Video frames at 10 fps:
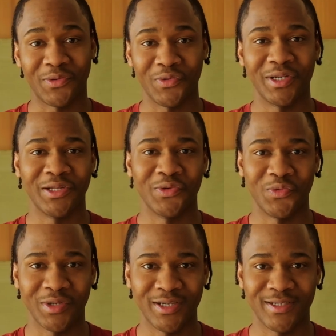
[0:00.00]
really
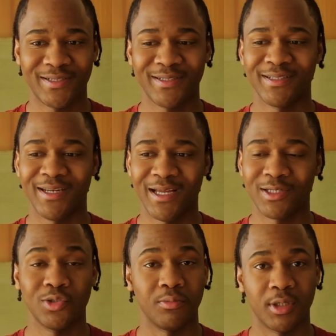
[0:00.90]
weird
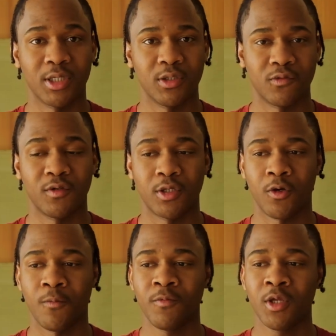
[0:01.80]
not to make this
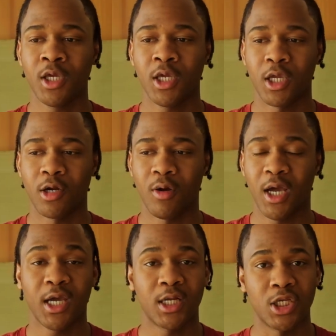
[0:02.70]
video.
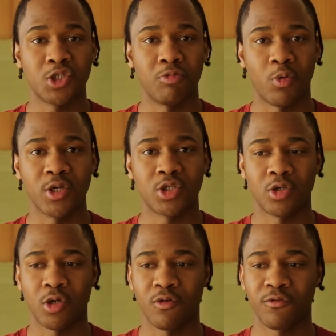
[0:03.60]
I had the
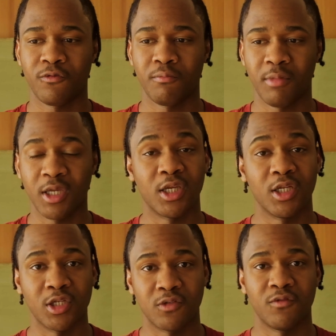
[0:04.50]
inspiration of
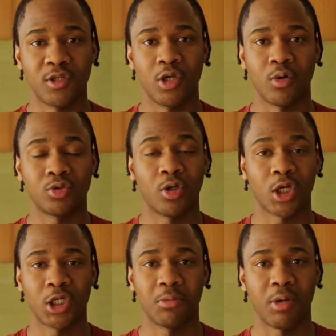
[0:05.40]
making this video
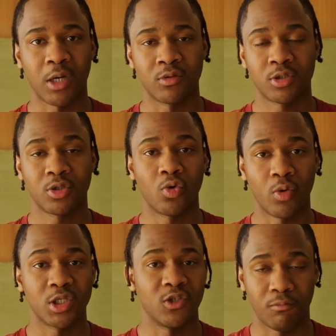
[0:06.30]
talking about
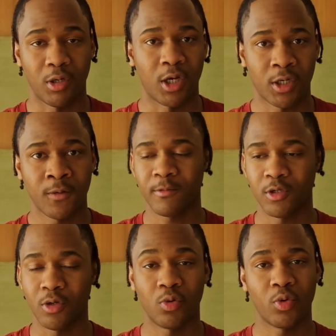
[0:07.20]
creative block.
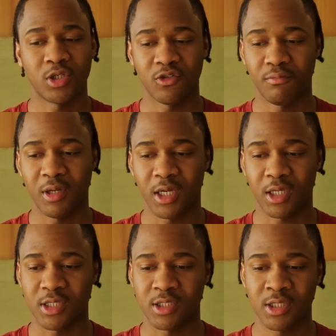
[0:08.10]
Creative
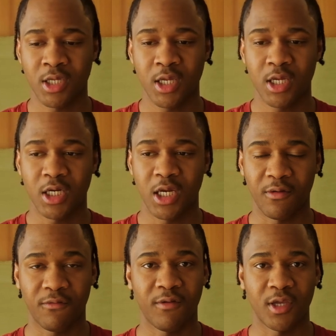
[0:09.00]
block is
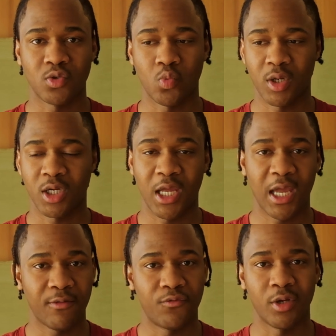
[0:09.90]
a phase when
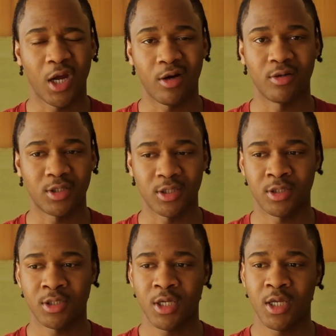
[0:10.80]
every
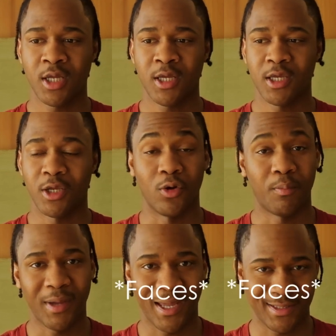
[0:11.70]
artist,
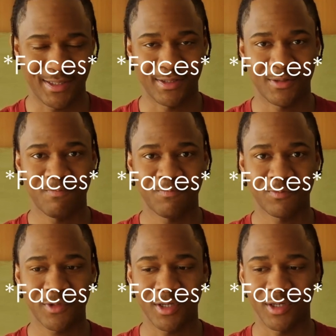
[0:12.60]
passes.
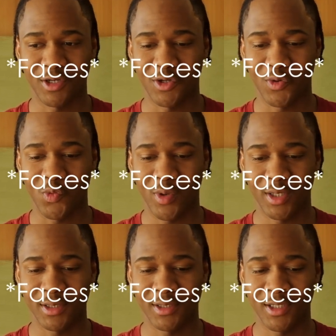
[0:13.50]

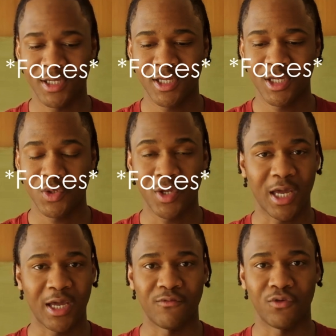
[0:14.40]
When you have